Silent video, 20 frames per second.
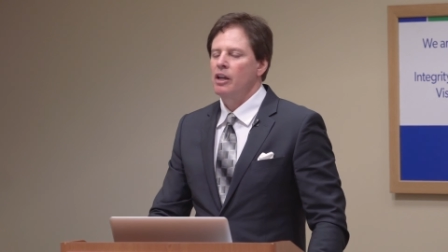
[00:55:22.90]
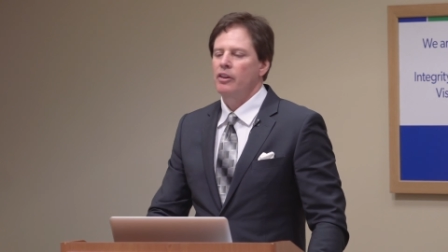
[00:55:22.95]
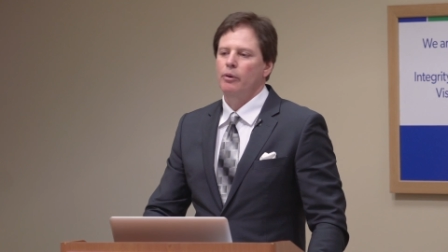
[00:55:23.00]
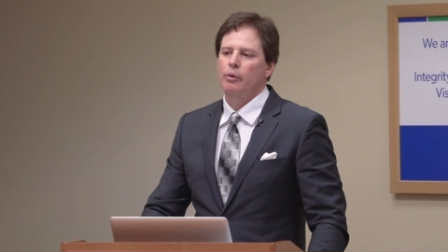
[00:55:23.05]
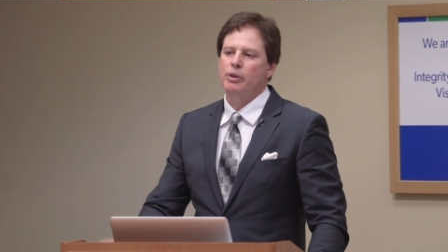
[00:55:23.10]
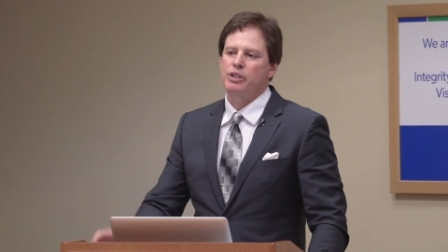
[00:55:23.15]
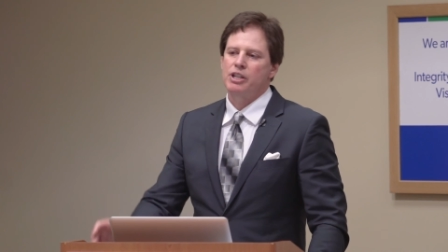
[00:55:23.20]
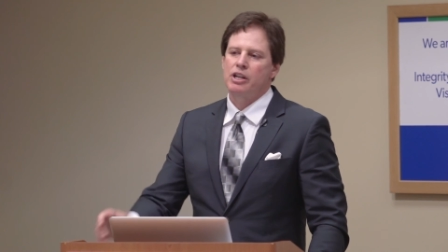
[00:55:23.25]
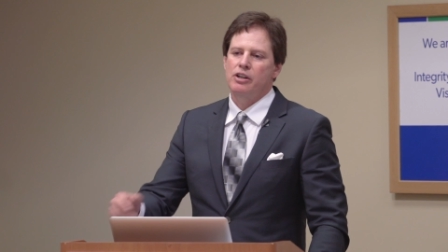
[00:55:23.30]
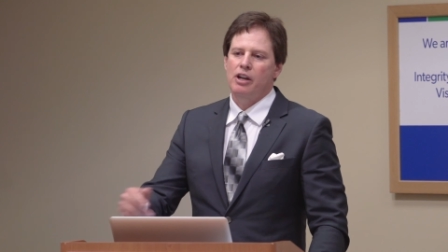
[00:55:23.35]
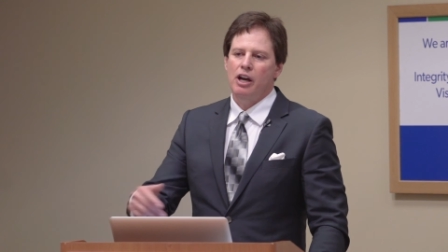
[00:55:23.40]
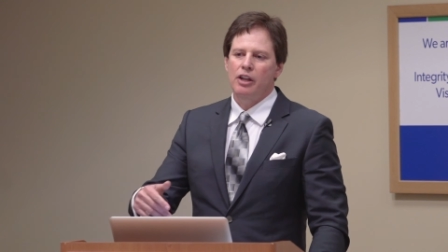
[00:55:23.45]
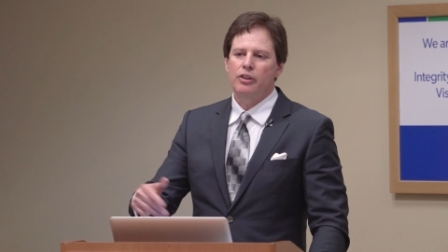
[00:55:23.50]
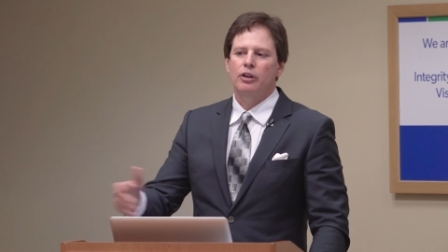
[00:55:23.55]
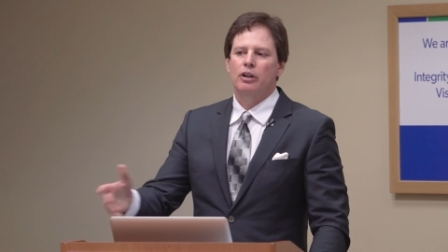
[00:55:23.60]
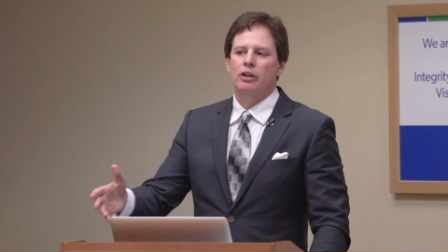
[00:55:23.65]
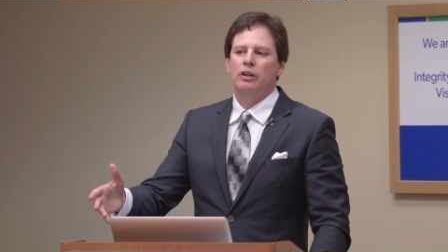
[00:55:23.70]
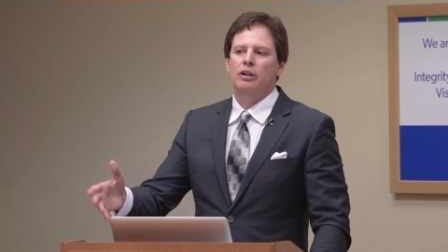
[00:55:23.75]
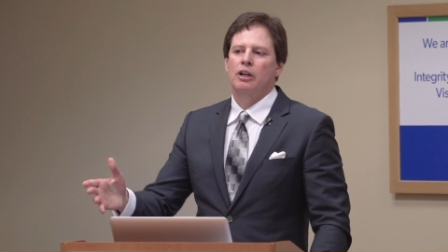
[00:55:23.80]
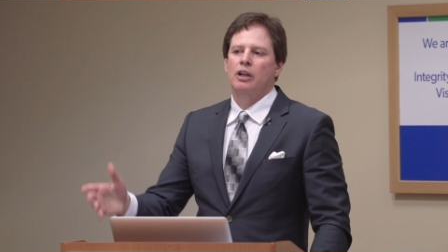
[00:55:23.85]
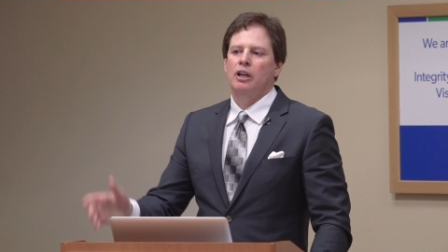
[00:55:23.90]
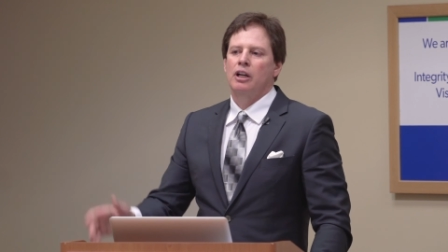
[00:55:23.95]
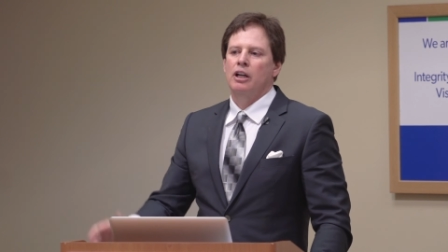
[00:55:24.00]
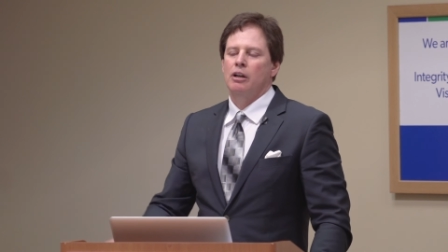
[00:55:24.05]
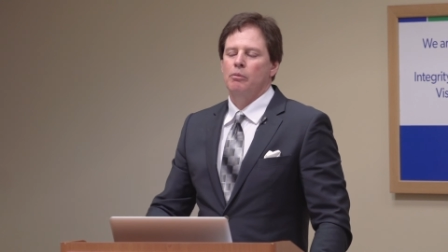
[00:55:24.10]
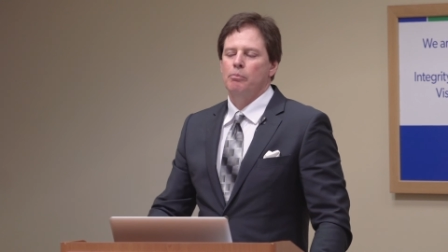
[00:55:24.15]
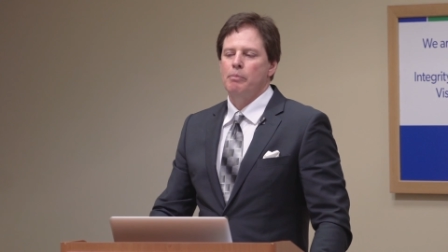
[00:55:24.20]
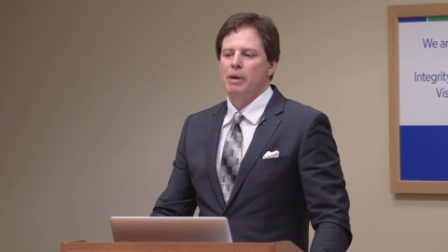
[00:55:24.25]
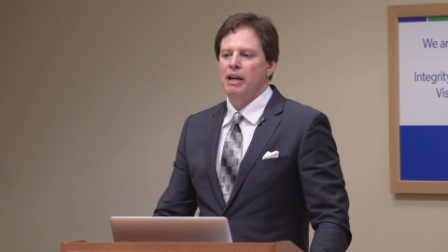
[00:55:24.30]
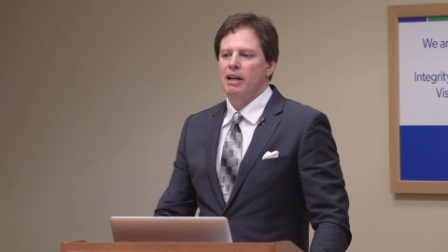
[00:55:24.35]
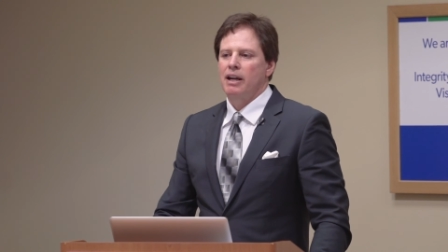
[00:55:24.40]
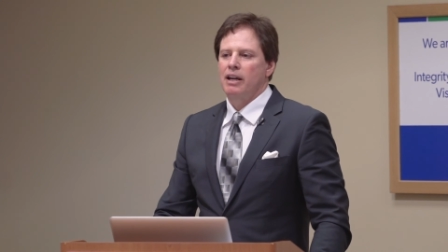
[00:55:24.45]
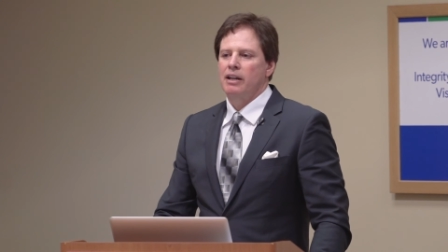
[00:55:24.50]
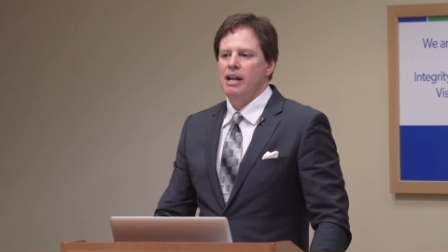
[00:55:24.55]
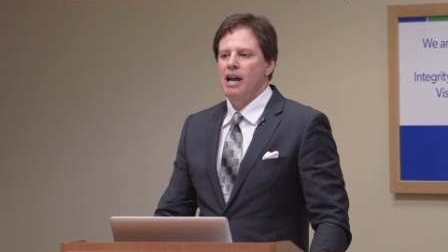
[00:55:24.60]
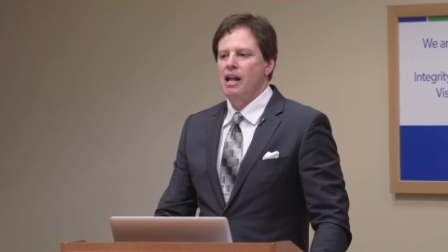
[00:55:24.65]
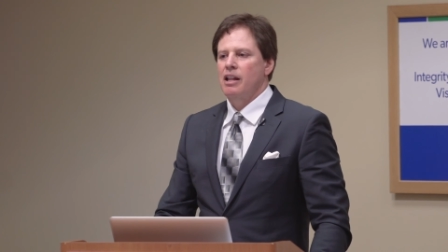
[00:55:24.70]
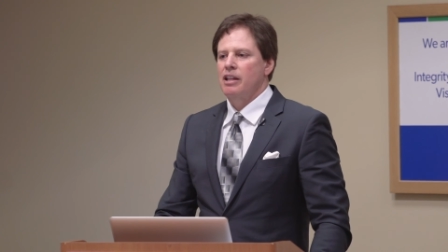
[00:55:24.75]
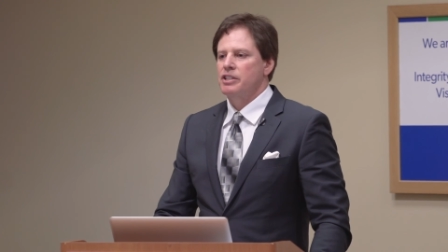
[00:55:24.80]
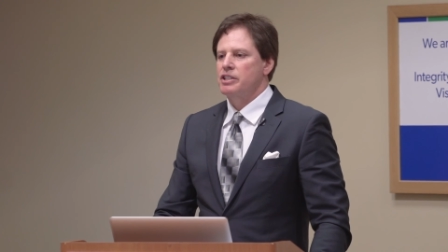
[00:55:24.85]
Now there was another
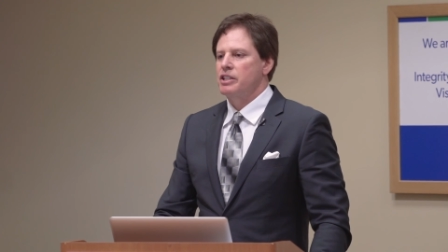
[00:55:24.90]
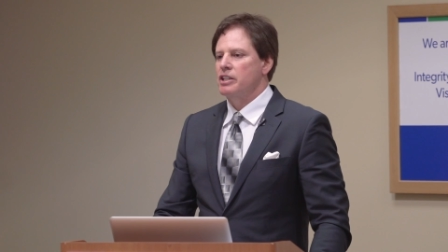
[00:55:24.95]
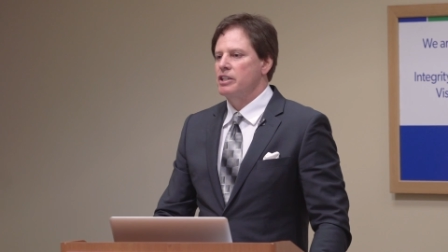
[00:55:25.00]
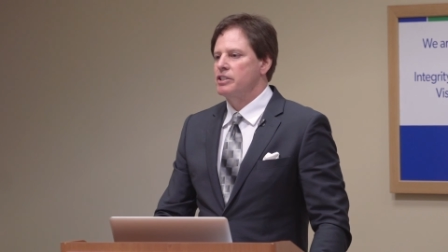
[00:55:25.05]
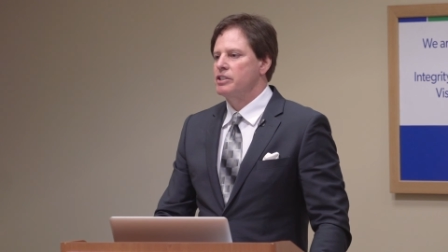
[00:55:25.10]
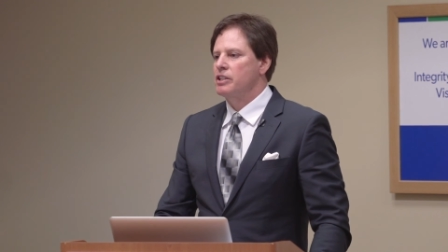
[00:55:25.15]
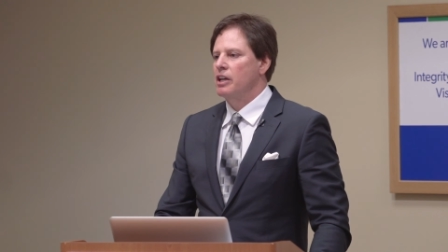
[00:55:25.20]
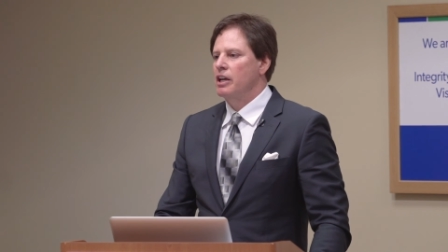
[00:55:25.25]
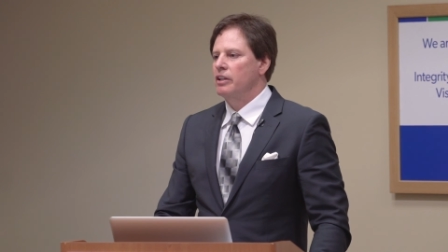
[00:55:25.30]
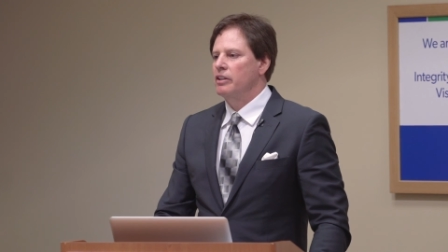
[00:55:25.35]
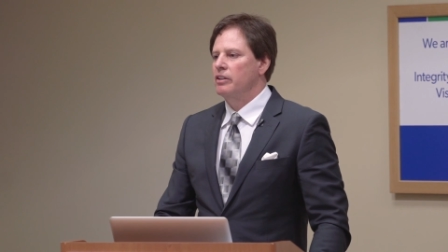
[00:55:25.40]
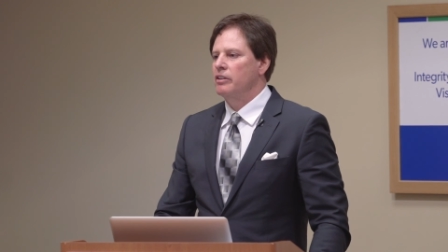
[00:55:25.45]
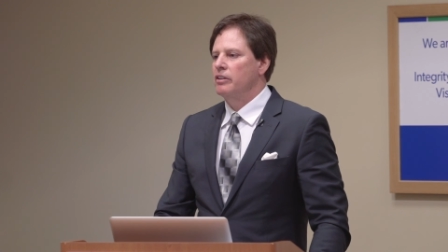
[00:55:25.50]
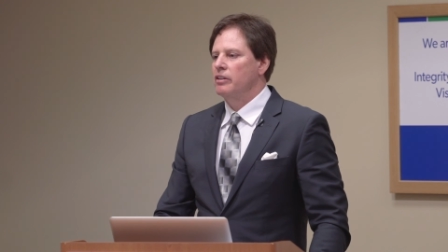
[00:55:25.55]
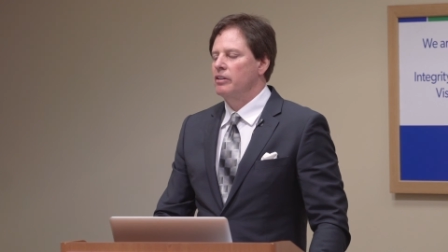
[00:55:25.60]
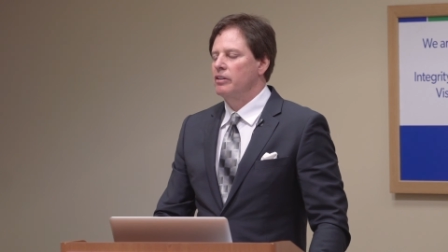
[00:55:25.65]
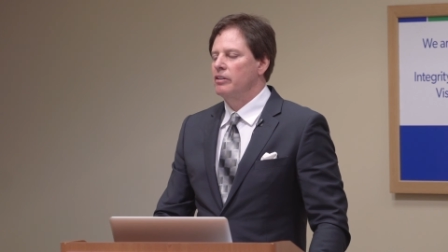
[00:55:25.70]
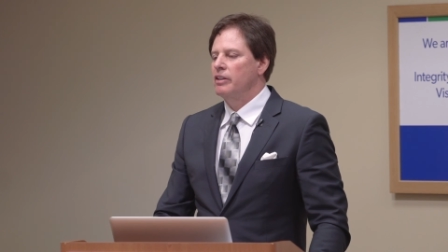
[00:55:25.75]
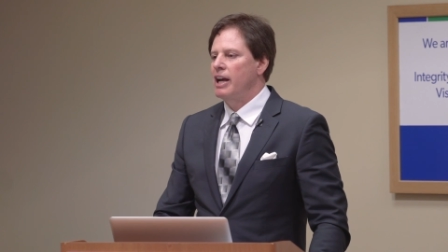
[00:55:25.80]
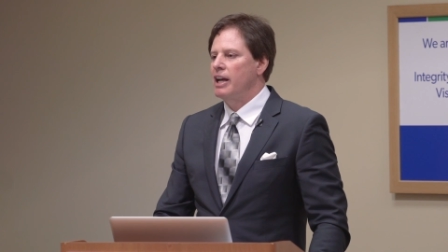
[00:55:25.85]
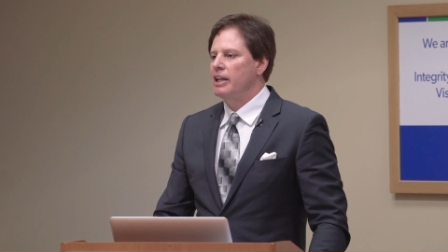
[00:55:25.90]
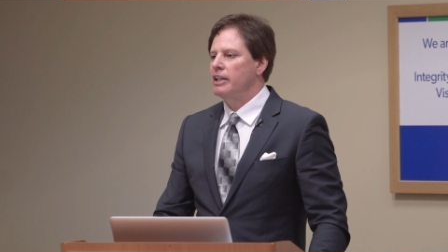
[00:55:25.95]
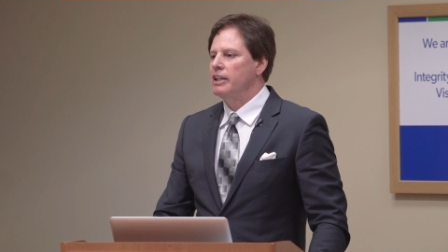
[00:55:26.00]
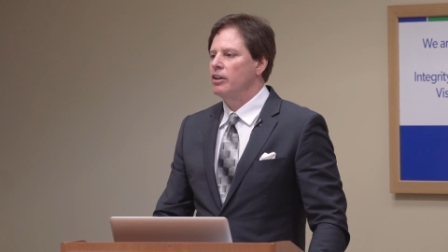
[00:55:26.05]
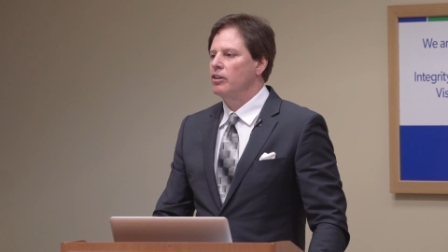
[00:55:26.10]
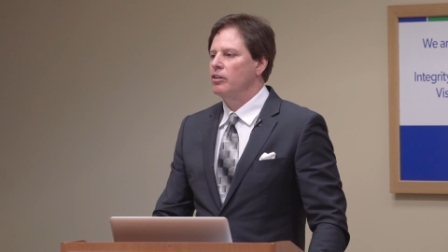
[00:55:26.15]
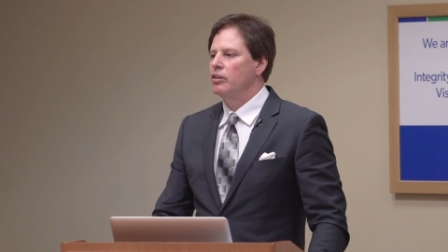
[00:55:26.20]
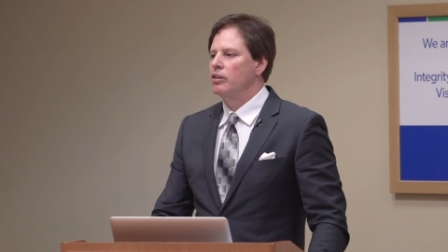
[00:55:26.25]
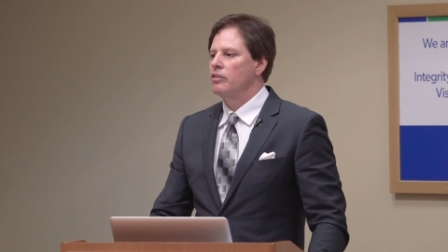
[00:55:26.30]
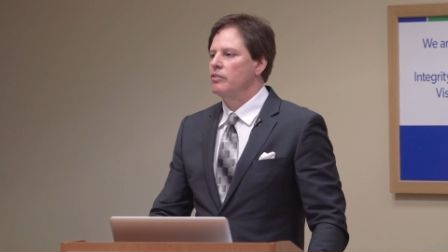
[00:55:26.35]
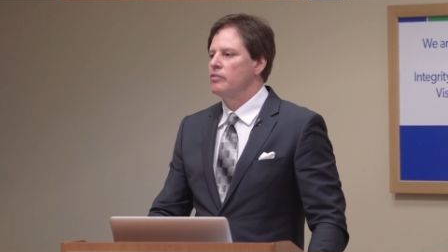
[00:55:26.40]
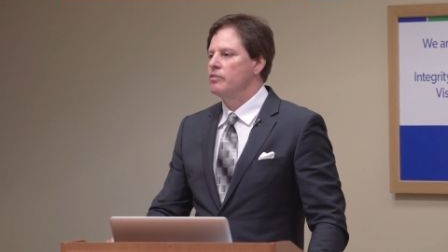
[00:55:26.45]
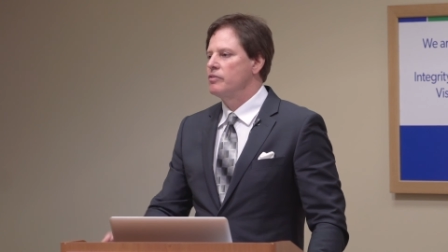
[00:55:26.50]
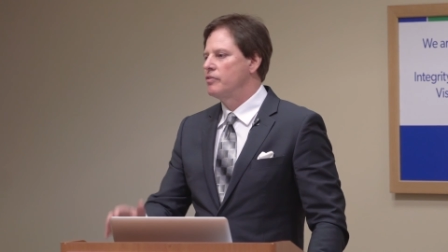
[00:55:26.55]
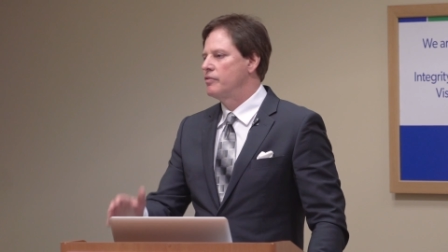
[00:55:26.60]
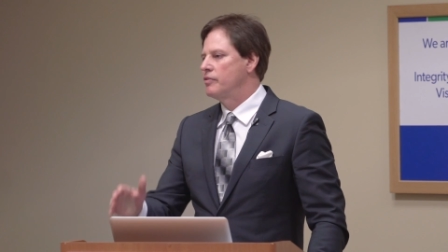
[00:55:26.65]
meta-analysis done that year,